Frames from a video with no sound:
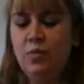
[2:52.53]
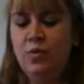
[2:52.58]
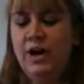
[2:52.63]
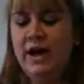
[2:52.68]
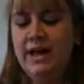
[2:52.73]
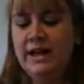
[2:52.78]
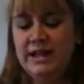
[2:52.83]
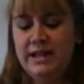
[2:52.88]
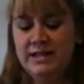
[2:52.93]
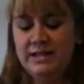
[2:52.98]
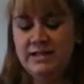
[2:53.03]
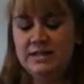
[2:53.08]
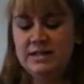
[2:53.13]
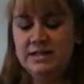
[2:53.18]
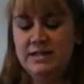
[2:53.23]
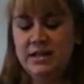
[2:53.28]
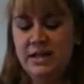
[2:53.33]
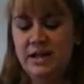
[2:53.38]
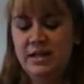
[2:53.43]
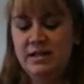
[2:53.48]
What
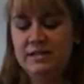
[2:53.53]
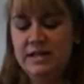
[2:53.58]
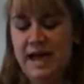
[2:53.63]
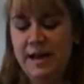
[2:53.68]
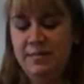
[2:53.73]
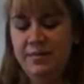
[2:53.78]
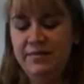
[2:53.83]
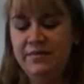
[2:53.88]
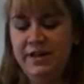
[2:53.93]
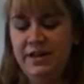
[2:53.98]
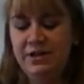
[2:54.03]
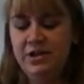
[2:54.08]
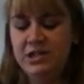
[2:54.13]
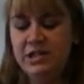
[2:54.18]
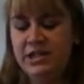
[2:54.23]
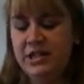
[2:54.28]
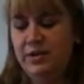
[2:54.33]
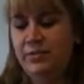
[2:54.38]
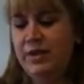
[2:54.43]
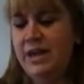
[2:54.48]
is the type of
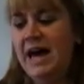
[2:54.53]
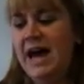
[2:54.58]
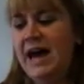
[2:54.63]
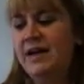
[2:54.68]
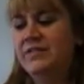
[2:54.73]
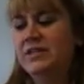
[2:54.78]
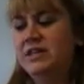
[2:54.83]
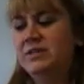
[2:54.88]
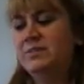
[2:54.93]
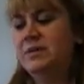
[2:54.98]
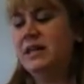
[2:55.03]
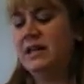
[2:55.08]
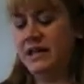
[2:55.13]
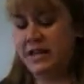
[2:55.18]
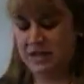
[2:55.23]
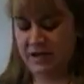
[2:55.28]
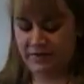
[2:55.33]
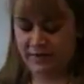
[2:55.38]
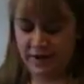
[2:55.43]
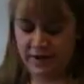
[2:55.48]
energy that we have at the
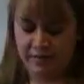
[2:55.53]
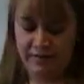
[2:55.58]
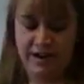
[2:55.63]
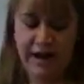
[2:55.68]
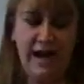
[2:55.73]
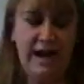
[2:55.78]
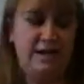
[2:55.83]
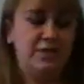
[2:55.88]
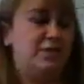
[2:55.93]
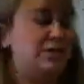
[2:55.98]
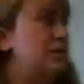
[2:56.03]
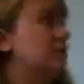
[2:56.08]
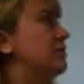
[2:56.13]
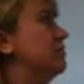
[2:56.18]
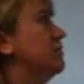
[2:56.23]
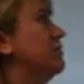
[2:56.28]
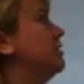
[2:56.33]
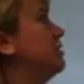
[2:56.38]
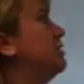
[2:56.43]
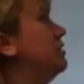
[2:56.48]
beginning of our reaction?
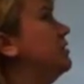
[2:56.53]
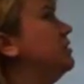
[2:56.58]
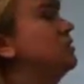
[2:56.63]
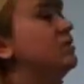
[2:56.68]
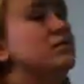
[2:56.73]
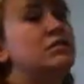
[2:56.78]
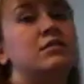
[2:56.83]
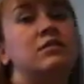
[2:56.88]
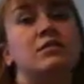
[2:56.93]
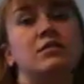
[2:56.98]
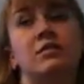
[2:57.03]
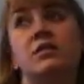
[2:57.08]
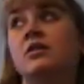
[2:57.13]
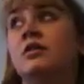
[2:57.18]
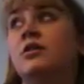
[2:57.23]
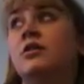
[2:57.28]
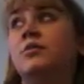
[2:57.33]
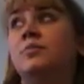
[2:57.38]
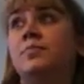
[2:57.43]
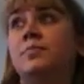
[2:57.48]

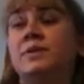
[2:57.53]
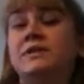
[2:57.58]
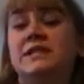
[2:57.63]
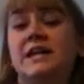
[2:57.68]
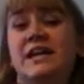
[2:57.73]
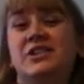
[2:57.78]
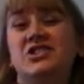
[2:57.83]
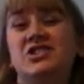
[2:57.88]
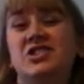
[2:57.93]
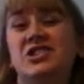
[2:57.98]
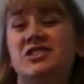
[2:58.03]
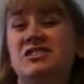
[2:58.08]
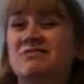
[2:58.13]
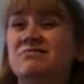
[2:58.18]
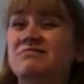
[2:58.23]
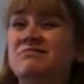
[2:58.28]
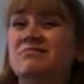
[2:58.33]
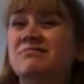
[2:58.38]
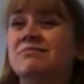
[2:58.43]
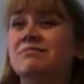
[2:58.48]
Potential?